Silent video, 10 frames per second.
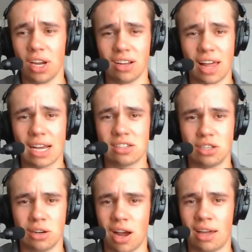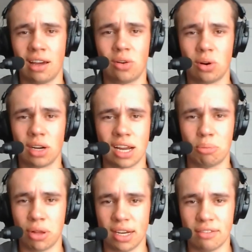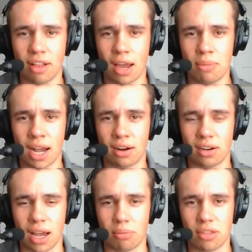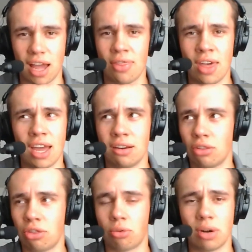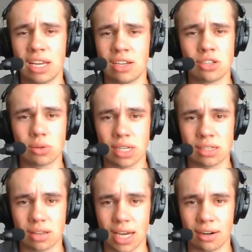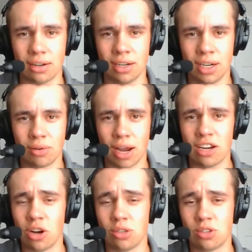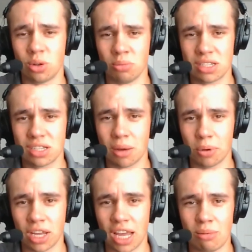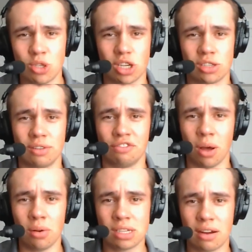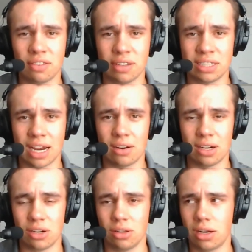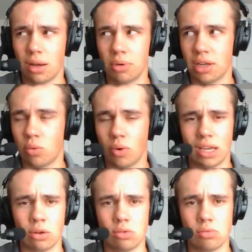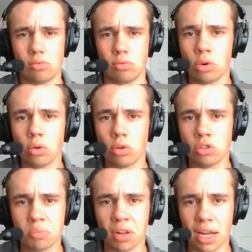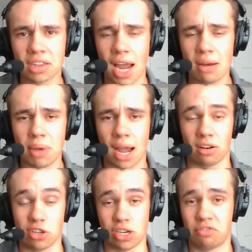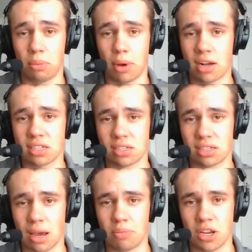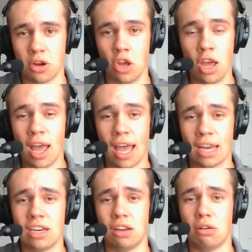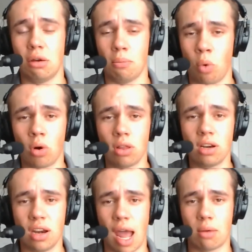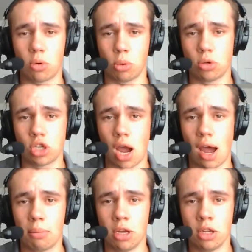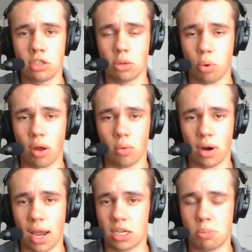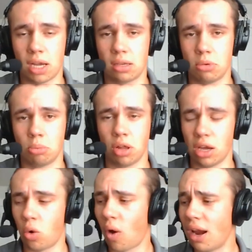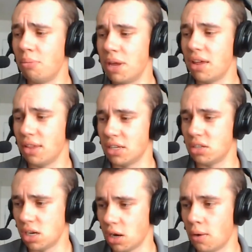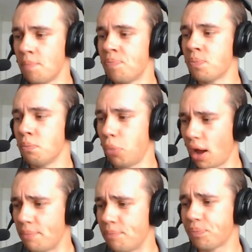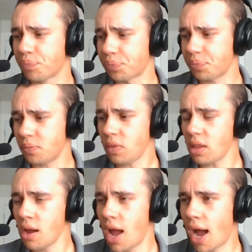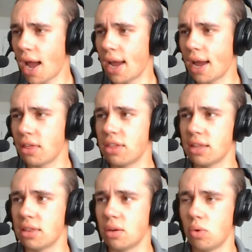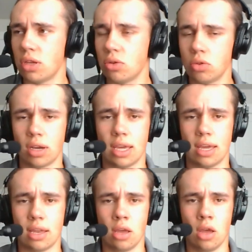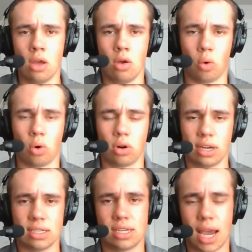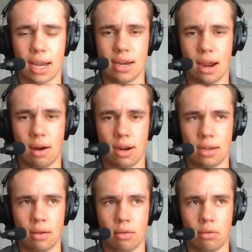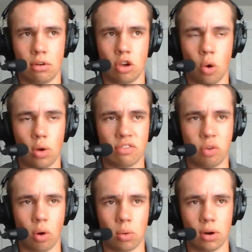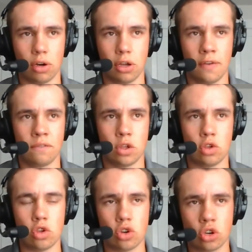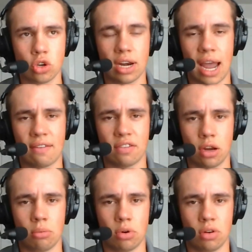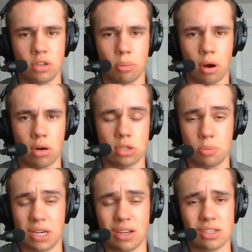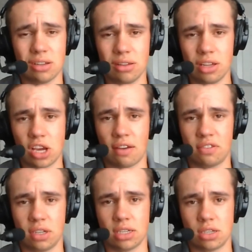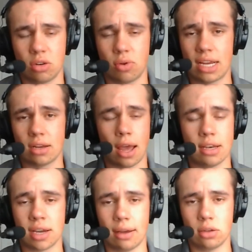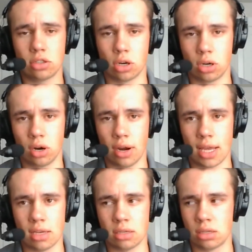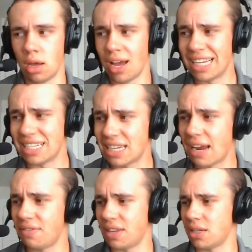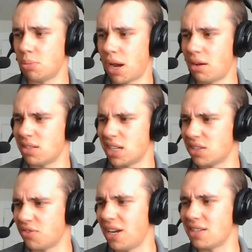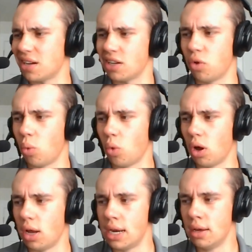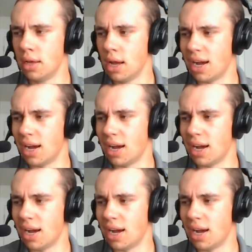going into last year, I thought Oregon had plenty of linebacker depth. And then three injuries later, right? Noah Sewell missed a couple of games. Justin Flo was out for the entire year. You look up, you're like, wait, who's playing linebacker? And Jeffrey Boss has stepped in and did more than an admirable job, to the point where I expect him to play quite a bit this year. But I think that when you look at Oregon secondary going forward, you could have a number of departures. Because the other thing you have to consider, right, Tyler Turner is a safety. He's about 6 feet, 6 foot one.